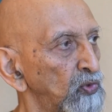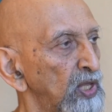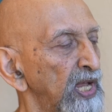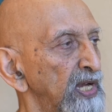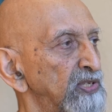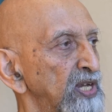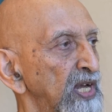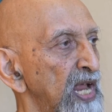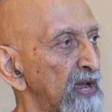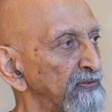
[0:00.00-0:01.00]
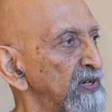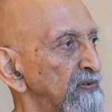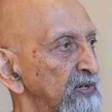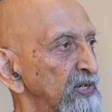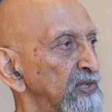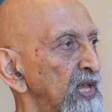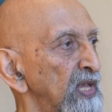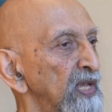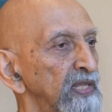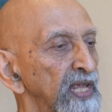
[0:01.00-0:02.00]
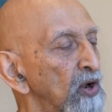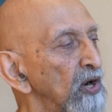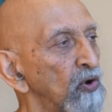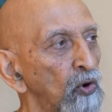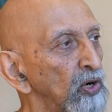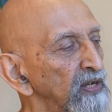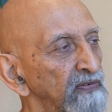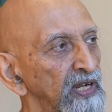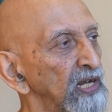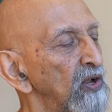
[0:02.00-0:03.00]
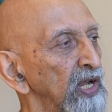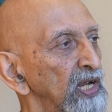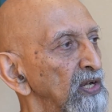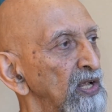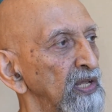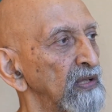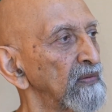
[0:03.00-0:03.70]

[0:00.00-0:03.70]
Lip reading: the headstand afterwards, they don't hold it very long at all.